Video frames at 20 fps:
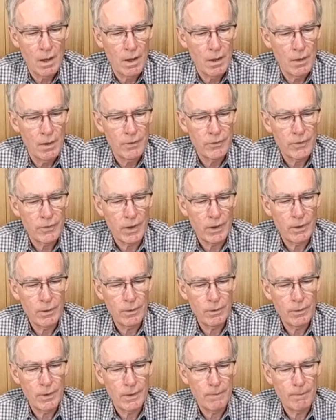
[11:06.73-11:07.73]

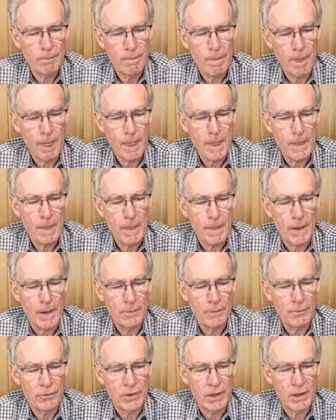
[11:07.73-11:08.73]
So that
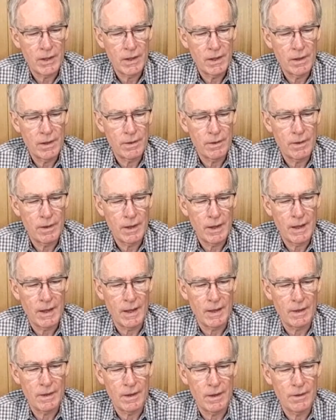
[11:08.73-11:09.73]
was
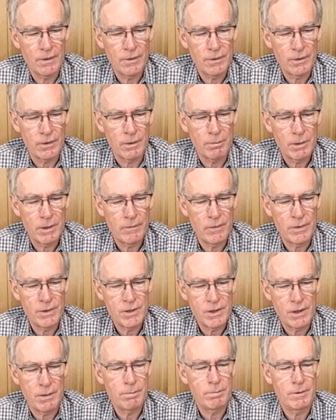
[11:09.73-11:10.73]
1838, and it took a bit of a
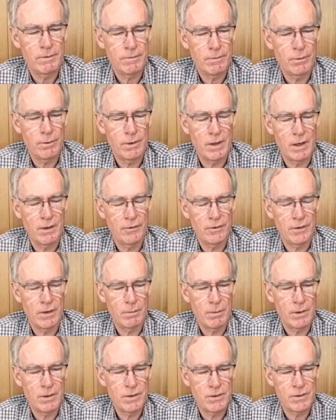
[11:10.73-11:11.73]
jump before they
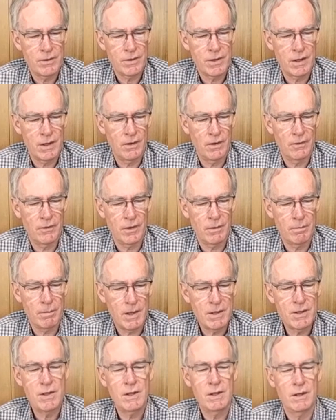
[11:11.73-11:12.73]
established Steins in
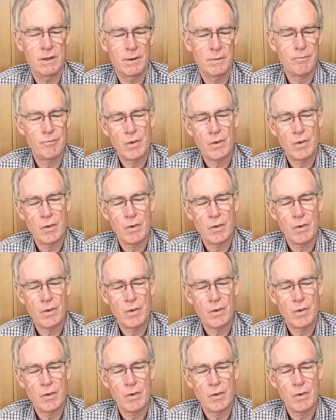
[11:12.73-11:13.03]
Mudgee.